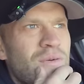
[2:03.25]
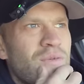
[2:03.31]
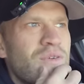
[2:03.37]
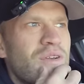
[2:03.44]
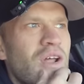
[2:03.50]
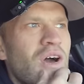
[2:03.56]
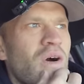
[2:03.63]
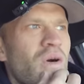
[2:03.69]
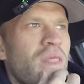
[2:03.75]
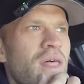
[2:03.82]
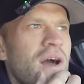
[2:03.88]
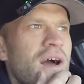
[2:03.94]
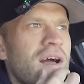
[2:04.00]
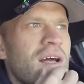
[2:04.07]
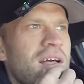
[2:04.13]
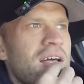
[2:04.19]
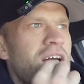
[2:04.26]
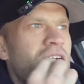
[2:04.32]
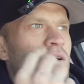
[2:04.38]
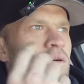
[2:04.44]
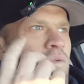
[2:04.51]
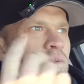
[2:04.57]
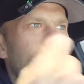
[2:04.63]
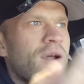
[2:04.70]
you would know that
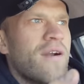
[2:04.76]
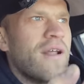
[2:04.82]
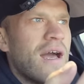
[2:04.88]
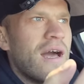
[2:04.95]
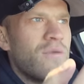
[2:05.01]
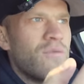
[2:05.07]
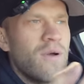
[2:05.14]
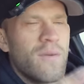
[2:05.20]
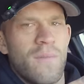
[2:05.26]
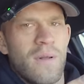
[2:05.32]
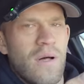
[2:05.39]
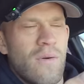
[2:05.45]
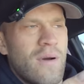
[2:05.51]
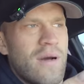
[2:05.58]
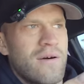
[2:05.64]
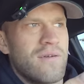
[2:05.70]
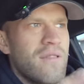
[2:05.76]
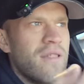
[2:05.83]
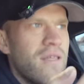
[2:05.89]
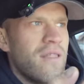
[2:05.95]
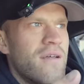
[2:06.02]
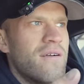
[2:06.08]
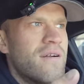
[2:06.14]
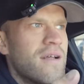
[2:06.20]
we already had one blowout the
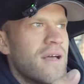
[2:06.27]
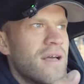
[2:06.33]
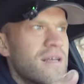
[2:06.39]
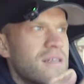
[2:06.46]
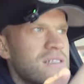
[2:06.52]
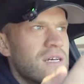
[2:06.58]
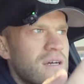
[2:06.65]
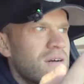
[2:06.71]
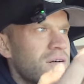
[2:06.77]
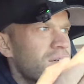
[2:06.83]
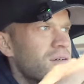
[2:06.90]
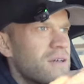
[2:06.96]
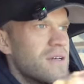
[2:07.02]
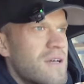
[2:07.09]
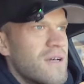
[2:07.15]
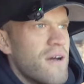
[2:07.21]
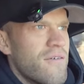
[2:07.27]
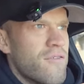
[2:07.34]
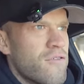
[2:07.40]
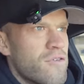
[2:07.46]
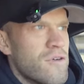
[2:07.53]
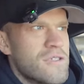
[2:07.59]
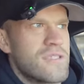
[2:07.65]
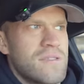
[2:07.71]
other day. So of
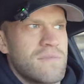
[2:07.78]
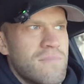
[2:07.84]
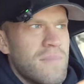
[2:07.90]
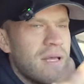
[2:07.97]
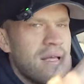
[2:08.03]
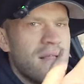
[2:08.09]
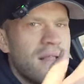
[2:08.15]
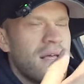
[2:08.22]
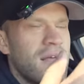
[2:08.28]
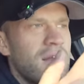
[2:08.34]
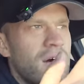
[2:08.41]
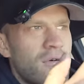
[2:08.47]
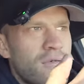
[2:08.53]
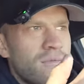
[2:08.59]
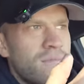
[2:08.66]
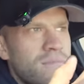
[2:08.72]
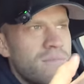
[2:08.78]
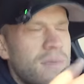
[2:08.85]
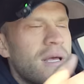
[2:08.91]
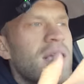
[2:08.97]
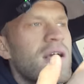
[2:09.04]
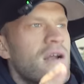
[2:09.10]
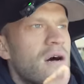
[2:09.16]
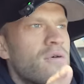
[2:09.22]
course, being like an all
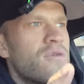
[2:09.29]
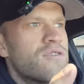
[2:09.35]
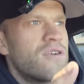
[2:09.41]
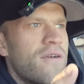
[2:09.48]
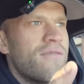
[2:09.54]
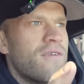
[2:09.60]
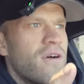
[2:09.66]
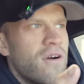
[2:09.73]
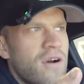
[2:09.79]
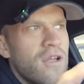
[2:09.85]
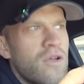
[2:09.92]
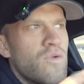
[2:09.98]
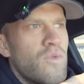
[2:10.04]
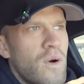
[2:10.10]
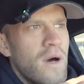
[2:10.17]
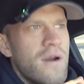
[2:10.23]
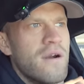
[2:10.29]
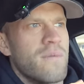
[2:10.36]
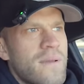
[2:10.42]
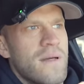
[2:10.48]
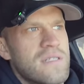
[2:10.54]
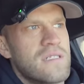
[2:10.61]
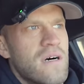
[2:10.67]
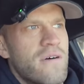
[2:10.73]
being an all-wheel drive car, you want to
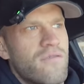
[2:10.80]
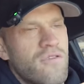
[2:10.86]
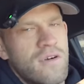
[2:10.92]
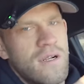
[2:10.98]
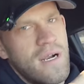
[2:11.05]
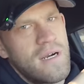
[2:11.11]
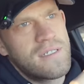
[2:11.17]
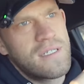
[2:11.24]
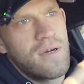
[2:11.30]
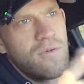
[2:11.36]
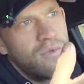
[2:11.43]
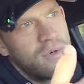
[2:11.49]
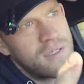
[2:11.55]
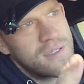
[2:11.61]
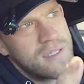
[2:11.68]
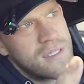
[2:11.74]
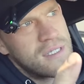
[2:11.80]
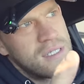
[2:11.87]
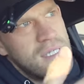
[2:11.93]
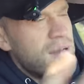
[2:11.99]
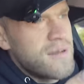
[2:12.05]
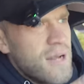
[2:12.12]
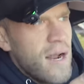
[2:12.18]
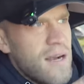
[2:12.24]
replace all four tires at once.
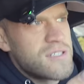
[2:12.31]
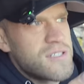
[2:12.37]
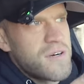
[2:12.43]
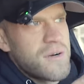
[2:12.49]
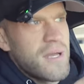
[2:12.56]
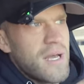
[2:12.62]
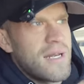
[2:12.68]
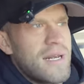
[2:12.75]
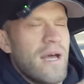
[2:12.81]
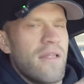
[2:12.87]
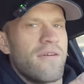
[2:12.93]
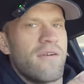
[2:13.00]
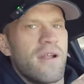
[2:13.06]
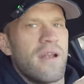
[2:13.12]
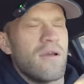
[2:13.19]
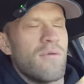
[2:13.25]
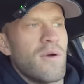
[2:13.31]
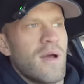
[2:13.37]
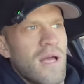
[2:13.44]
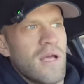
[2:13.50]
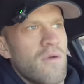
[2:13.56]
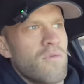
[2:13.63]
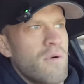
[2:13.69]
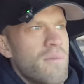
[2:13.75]
Tires are getting down there
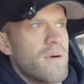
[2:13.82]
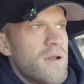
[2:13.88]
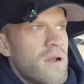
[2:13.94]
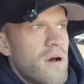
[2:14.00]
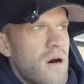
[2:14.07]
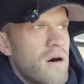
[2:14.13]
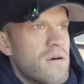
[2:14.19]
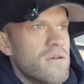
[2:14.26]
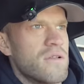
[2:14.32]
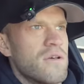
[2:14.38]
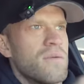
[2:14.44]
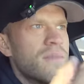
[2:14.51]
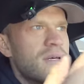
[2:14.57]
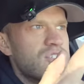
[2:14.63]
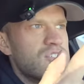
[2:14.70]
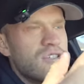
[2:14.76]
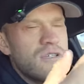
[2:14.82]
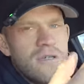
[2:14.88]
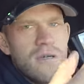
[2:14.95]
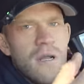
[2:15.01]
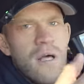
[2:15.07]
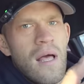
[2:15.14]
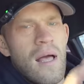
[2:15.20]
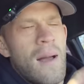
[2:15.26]
anyway. We're putting all new
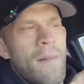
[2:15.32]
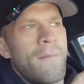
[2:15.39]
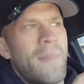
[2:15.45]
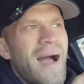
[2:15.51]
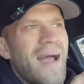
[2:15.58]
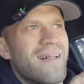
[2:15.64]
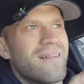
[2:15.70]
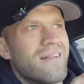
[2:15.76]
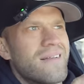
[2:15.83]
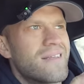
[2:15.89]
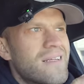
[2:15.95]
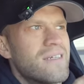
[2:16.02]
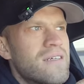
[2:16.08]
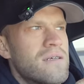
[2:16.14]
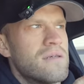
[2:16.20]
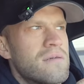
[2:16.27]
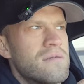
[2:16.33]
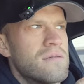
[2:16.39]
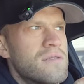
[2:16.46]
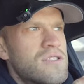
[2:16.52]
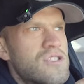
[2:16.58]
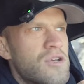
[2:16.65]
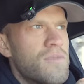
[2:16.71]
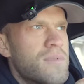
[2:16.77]
Michelin Pilot
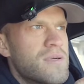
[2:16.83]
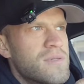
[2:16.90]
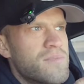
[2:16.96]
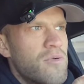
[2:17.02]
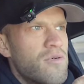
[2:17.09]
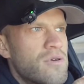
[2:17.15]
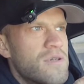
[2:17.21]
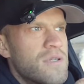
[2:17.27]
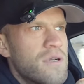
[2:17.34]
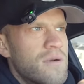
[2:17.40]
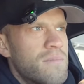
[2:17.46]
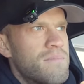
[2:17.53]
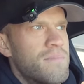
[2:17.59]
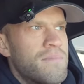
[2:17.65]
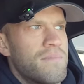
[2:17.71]
Super Sport or